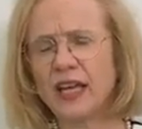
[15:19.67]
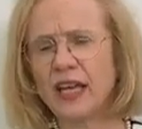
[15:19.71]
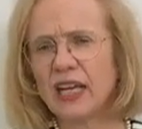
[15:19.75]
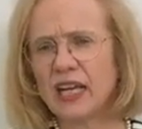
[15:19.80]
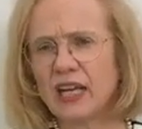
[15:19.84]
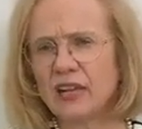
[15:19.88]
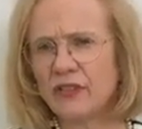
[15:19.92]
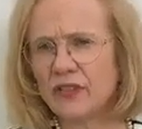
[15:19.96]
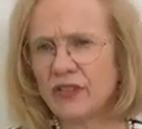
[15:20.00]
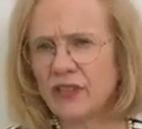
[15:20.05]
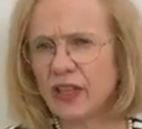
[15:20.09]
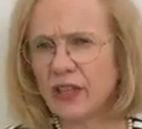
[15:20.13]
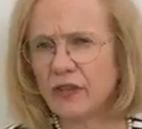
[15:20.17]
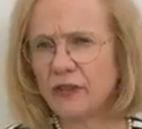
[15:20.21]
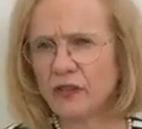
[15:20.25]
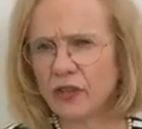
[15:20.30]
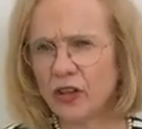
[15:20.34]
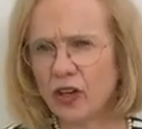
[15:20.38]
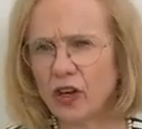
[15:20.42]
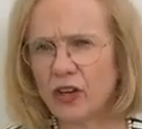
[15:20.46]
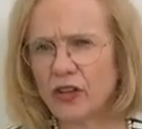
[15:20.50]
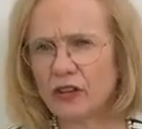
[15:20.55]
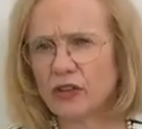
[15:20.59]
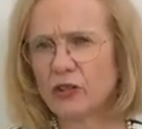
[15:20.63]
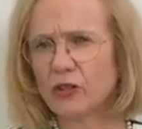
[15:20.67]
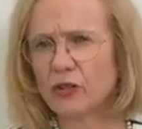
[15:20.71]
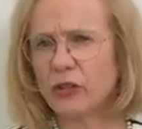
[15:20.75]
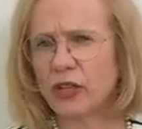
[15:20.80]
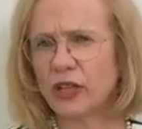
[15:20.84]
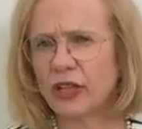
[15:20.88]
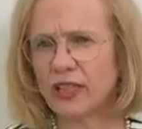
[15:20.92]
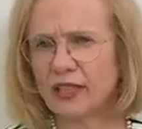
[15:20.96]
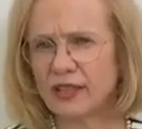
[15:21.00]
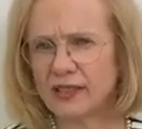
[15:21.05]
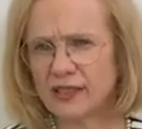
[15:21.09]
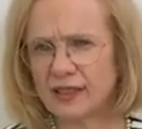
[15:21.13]
If they've got
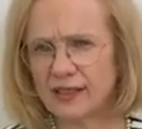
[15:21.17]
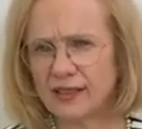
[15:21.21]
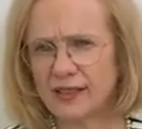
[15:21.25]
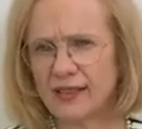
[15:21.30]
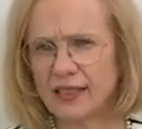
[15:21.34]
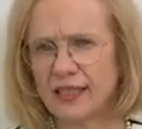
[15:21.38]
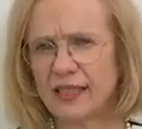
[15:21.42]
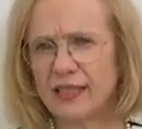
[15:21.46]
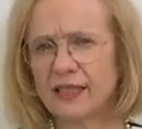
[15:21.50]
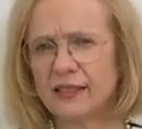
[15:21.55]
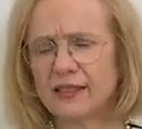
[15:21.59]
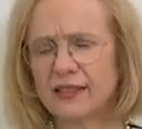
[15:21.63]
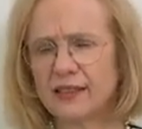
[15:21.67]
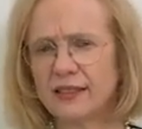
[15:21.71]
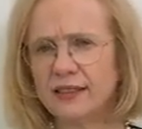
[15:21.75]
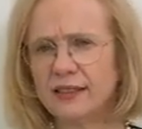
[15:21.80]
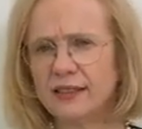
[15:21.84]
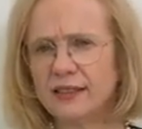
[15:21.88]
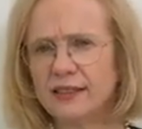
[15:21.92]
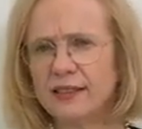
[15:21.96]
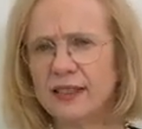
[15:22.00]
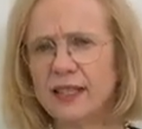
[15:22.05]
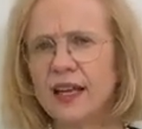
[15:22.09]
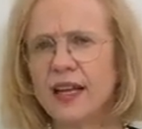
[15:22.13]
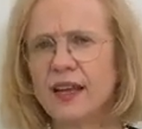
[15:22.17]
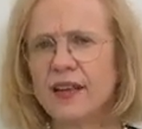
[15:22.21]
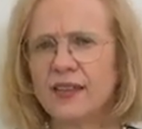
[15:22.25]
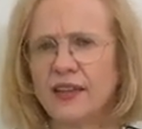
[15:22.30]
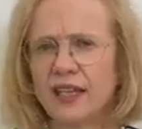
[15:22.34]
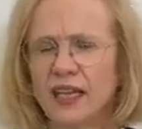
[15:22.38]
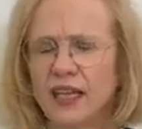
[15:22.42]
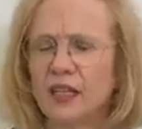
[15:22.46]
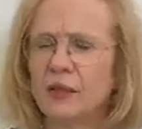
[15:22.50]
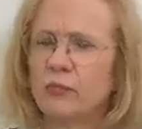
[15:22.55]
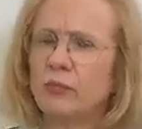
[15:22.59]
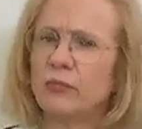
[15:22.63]
chronic diseases,
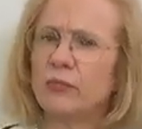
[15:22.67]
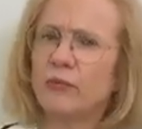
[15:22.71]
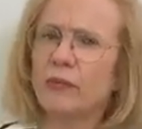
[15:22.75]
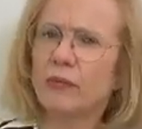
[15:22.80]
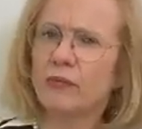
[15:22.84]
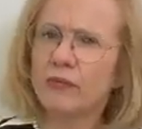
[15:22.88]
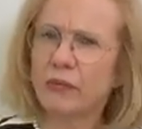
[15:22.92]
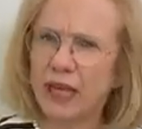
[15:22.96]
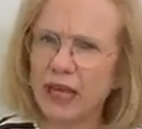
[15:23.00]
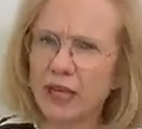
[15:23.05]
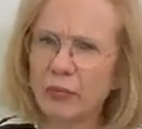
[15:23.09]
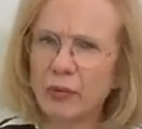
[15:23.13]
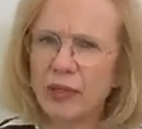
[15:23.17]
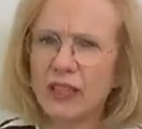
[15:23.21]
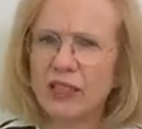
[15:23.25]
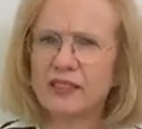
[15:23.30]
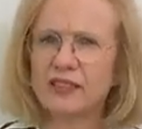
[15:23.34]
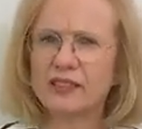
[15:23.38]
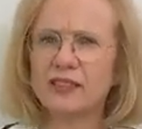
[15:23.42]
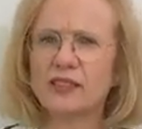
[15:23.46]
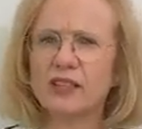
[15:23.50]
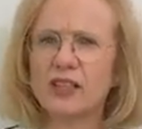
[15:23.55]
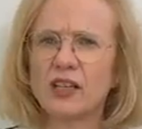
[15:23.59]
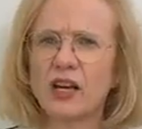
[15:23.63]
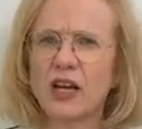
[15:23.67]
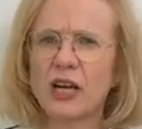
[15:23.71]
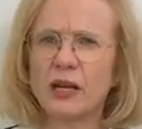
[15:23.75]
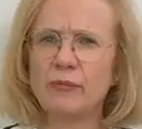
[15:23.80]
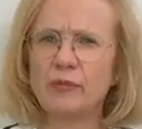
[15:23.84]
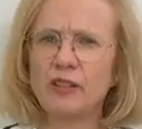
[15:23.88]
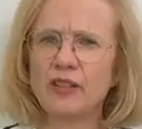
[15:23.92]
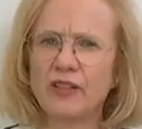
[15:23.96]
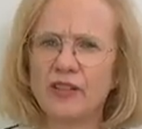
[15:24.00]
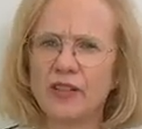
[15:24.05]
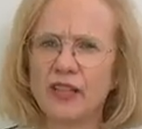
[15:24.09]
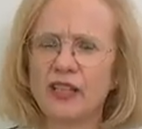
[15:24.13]
then maybe it's time
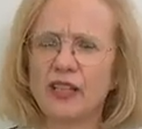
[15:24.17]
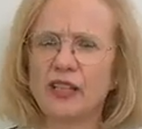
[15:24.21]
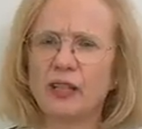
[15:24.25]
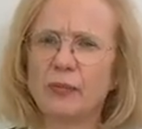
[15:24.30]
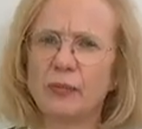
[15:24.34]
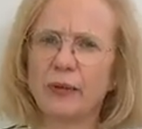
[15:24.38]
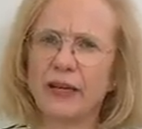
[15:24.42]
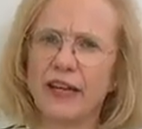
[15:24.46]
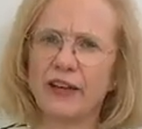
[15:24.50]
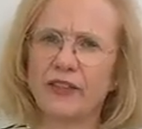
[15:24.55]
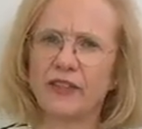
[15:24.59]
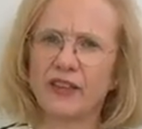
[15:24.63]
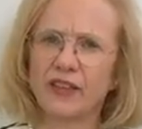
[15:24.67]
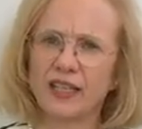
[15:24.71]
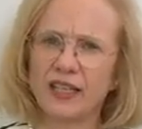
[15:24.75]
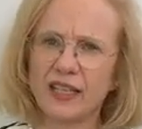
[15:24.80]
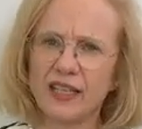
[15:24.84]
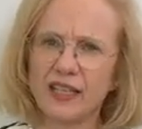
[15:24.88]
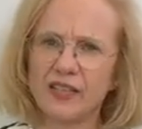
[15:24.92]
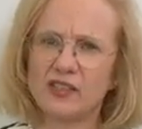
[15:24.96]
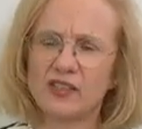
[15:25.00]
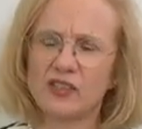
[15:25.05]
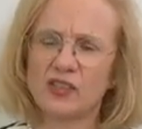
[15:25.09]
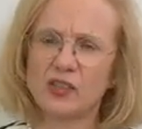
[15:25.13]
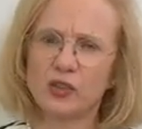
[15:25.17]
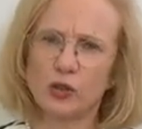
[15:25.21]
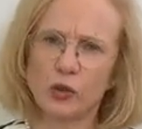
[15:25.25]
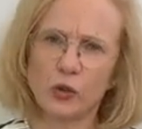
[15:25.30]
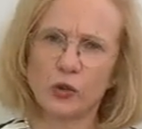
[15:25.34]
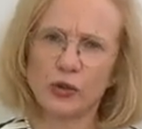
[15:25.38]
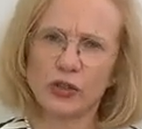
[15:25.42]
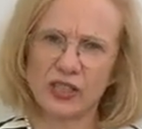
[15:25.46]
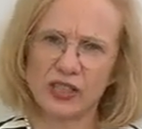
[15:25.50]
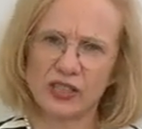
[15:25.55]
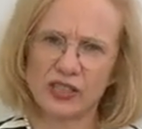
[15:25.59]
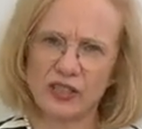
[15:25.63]
to think about the kids
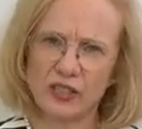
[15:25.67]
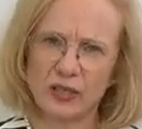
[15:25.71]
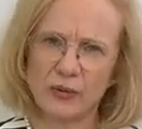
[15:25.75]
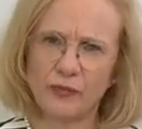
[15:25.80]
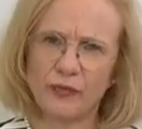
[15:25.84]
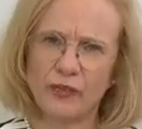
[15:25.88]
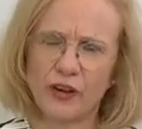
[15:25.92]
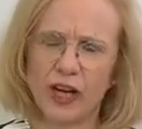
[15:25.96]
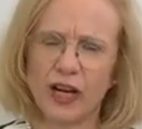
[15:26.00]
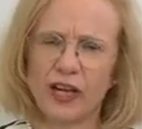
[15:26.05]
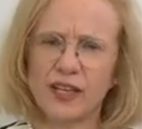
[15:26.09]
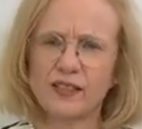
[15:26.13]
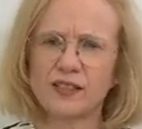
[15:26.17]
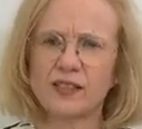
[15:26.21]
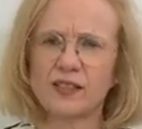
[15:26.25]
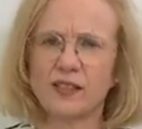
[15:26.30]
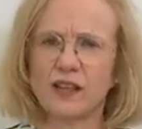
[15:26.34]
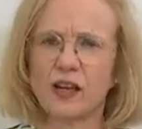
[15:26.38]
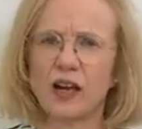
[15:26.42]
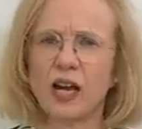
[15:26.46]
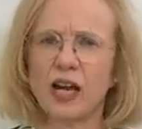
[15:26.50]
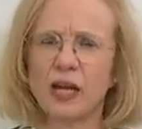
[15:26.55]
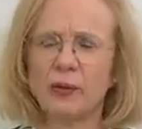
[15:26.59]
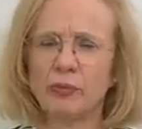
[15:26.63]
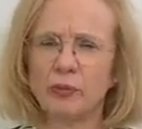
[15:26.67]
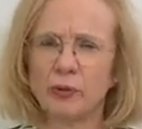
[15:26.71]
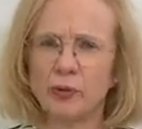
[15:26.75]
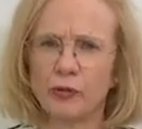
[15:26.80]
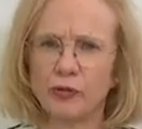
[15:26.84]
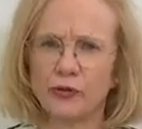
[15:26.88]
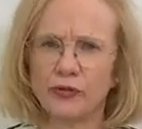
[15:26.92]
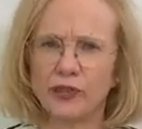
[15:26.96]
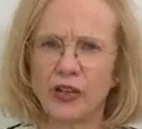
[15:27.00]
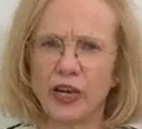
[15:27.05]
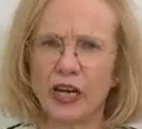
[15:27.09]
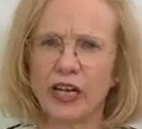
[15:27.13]
talking to them via Skype
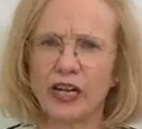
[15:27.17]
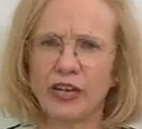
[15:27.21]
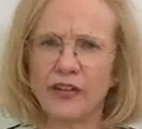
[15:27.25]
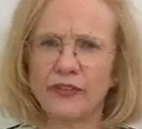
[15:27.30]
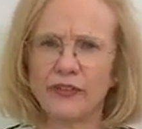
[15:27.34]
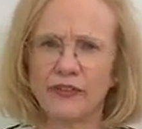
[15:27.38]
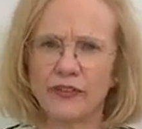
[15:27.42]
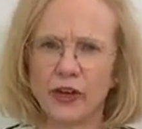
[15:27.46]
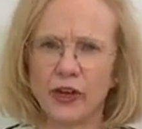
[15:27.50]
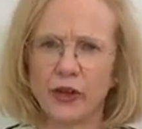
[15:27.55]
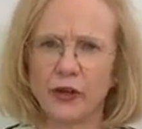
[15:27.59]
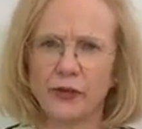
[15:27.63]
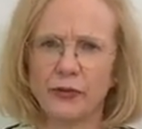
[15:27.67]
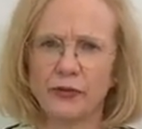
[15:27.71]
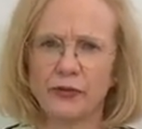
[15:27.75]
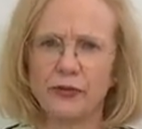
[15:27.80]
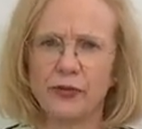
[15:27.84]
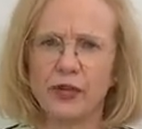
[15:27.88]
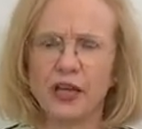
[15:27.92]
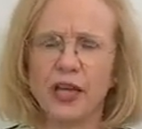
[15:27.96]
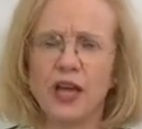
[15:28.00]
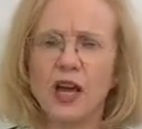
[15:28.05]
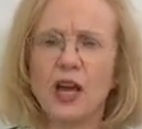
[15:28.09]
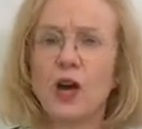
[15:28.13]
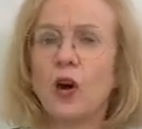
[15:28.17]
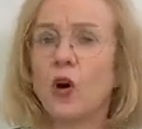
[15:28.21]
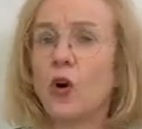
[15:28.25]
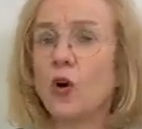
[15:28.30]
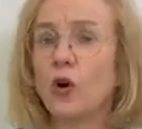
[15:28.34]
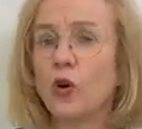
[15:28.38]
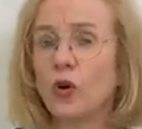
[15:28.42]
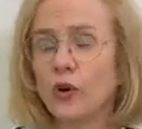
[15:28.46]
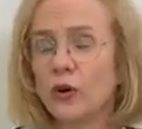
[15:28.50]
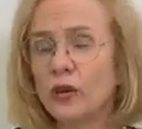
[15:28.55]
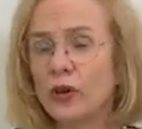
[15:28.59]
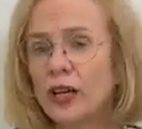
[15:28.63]
or via phone,
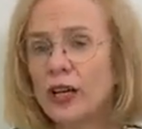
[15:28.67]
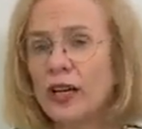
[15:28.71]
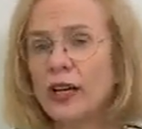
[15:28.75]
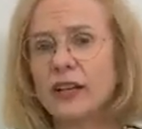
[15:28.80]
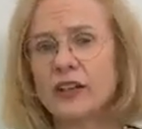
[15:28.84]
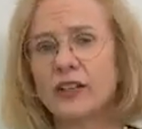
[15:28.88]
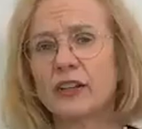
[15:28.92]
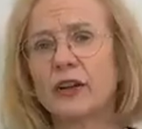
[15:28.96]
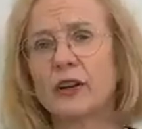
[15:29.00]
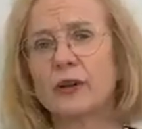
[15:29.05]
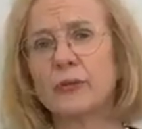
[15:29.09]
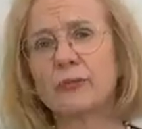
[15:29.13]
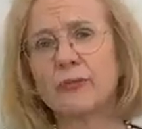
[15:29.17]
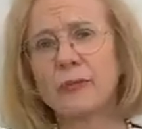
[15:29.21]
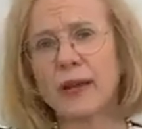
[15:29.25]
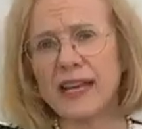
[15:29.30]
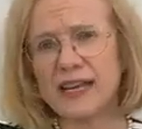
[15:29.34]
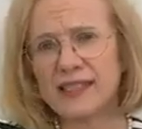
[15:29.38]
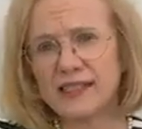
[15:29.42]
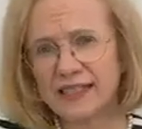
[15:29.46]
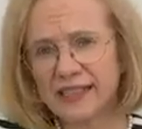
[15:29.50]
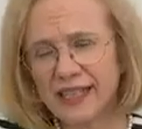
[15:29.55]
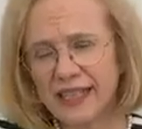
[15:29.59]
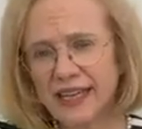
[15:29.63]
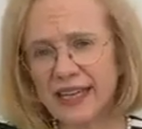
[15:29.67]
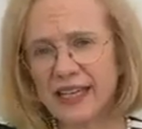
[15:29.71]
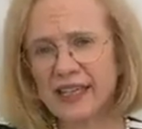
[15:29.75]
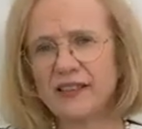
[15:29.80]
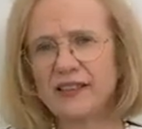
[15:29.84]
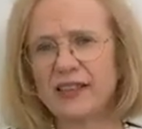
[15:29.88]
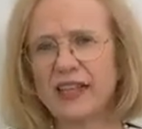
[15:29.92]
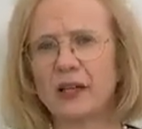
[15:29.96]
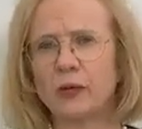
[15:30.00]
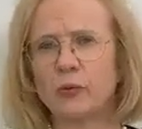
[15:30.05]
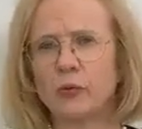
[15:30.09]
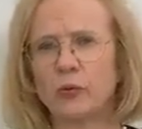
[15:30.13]
or maintain
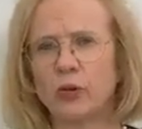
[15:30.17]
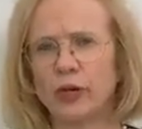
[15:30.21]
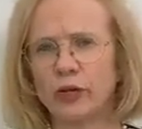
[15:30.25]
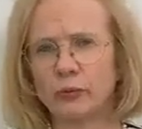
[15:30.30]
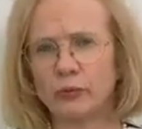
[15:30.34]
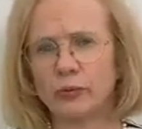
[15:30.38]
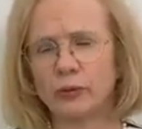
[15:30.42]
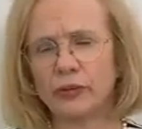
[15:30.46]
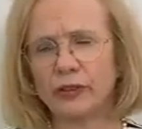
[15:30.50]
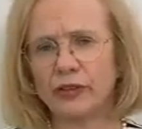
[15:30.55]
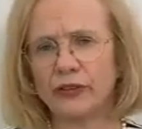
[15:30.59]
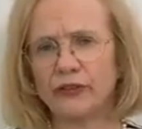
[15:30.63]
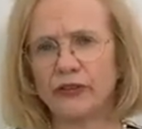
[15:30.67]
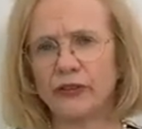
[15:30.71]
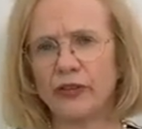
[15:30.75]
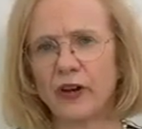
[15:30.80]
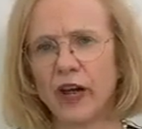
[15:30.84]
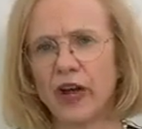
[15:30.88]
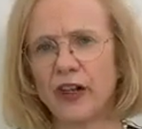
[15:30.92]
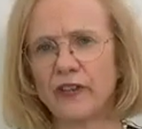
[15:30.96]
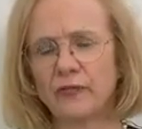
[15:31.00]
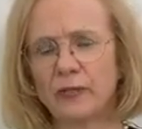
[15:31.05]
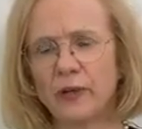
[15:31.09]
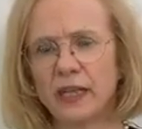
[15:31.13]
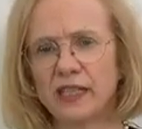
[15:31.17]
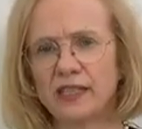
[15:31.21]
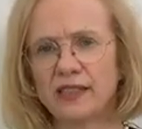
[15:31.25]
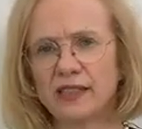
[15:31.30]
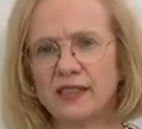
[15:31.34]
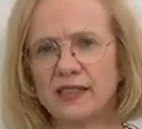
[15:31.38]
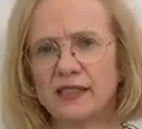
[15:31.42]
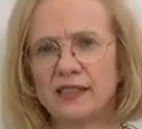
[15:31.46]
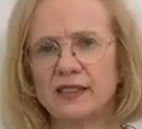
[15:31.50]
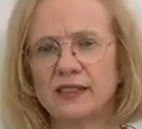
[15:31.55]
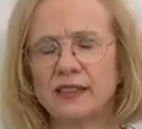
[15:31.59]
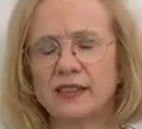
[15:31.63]
that 1.5 metre
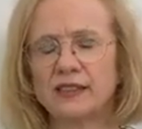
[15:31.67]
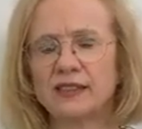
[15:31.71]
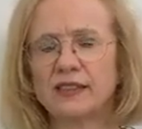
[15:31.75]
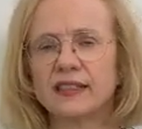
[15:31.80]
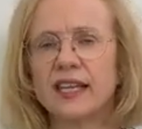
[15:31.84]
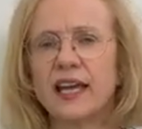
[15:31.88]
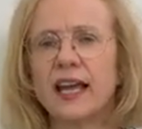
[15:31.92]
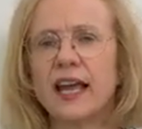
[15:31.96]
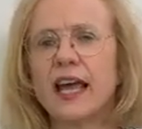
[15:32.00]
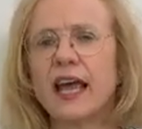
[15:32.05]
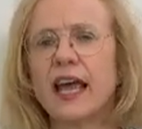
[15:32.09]
distance.